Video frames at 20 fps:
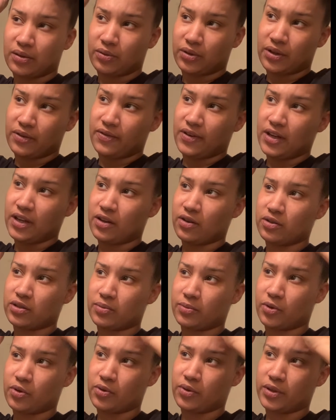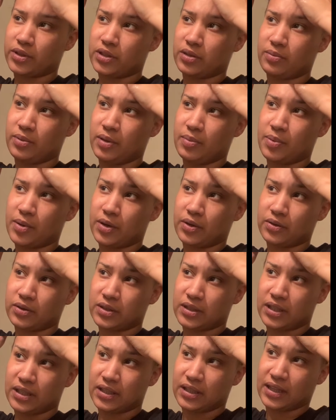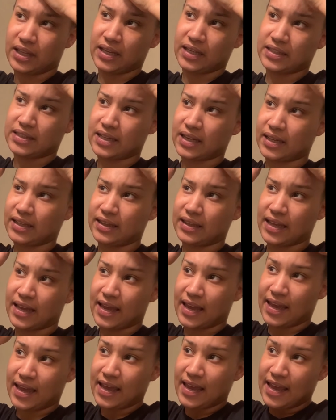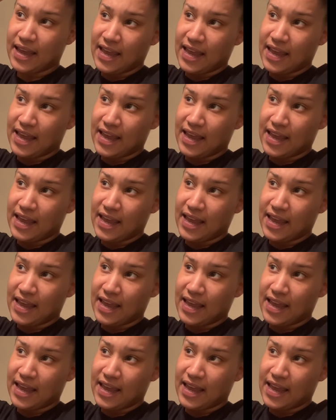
with the videos I'm going to be posting, things like that.